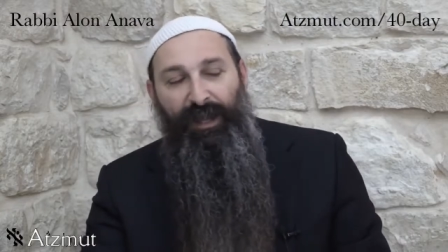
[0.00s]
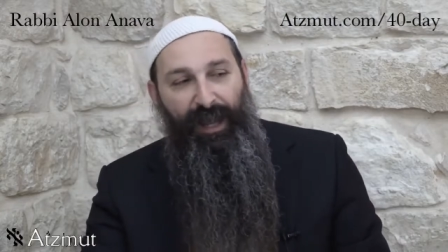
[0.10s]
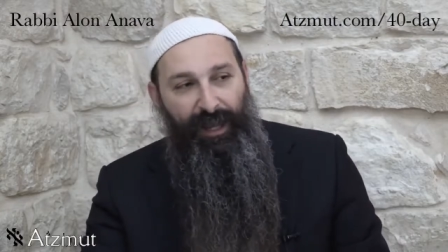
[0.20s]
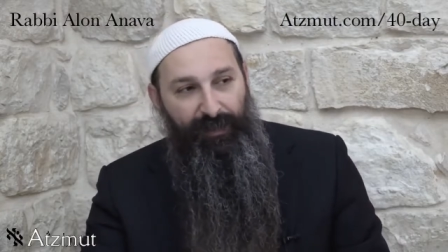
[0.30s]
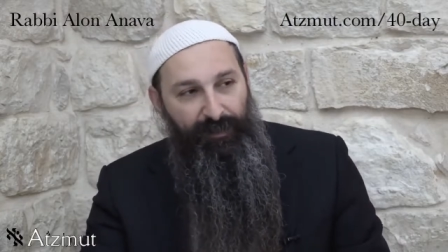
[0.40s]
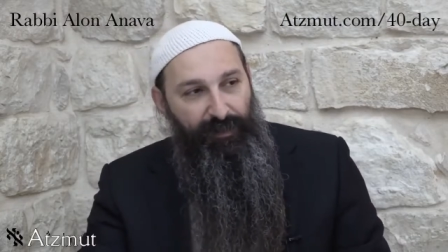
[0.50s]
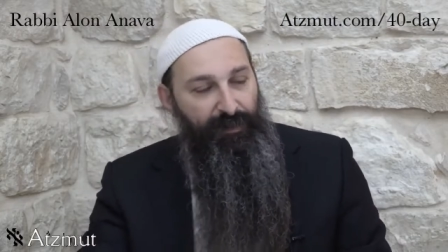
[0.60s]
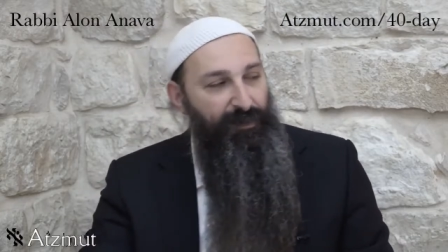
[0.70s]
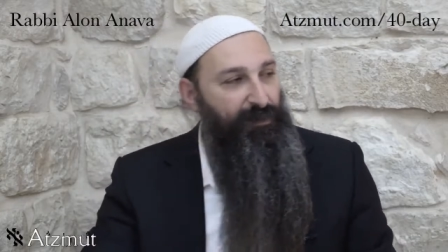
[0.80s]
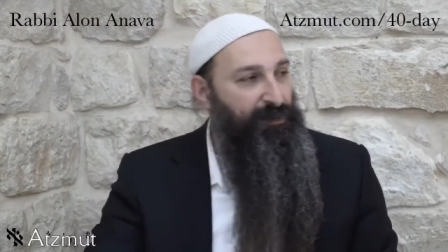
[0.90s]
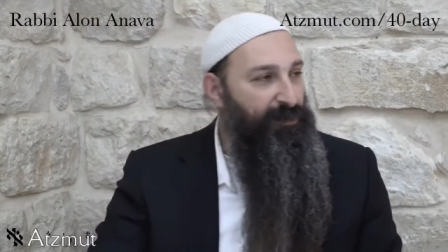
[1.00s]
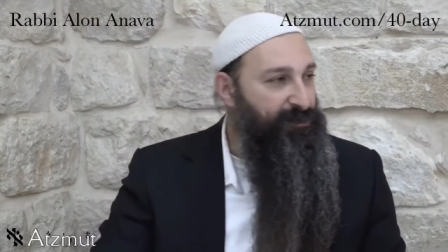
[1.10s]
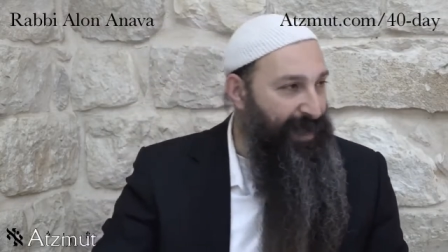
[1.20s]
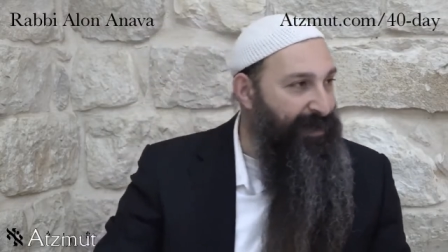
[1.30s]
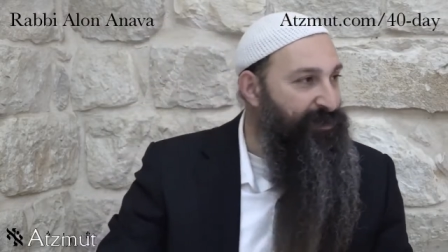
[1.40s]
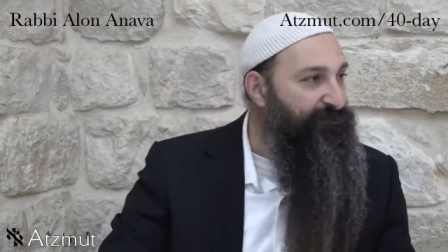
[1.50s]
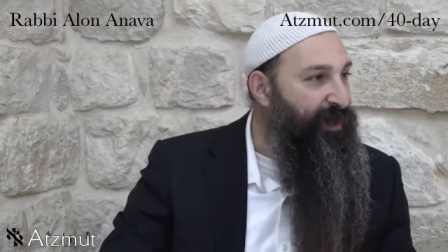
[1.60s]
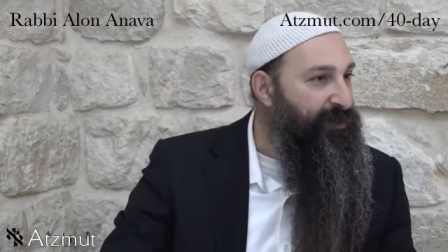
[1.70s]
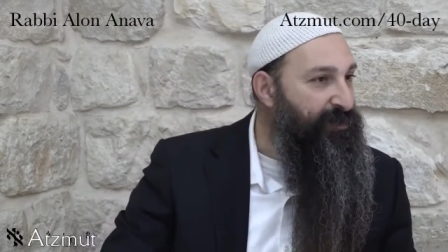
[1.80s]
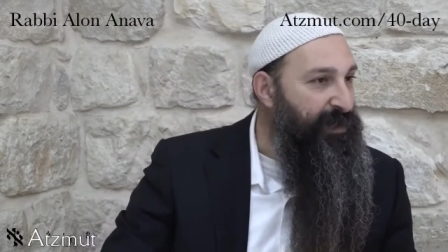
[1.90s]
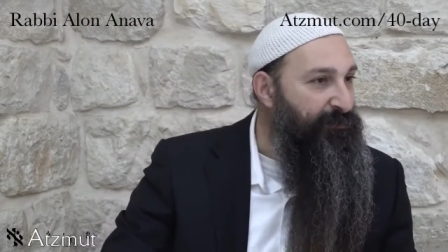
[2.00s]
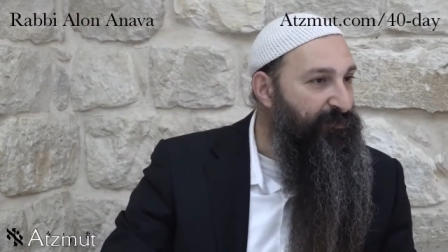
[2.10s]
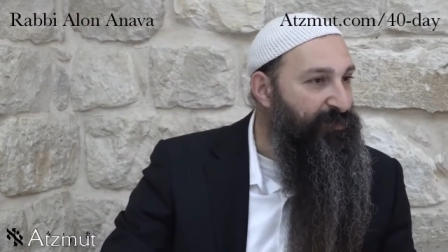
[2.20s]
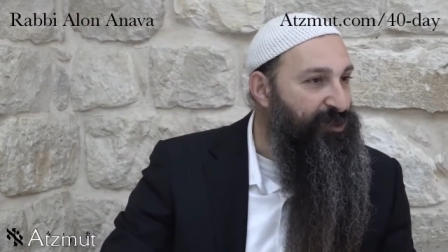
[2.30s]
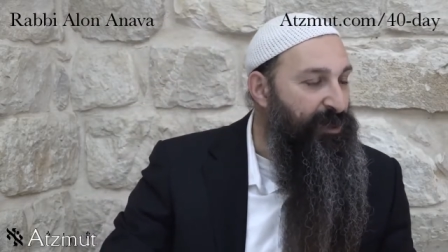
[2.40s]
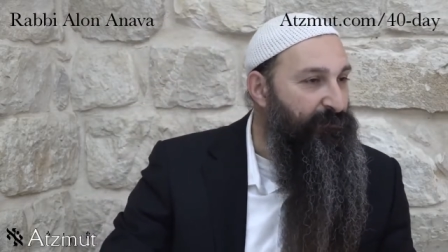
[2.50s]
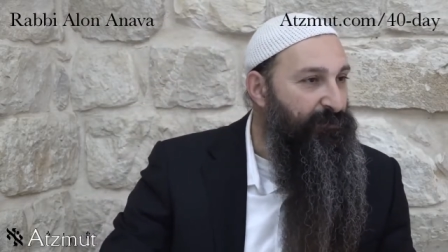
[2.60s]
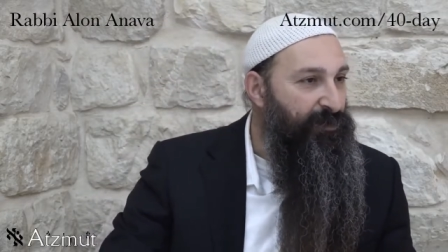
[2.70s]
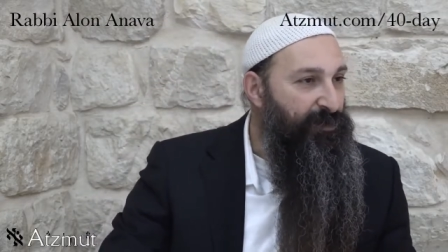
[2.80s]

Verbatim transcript: and sanctifying the name of Hashem.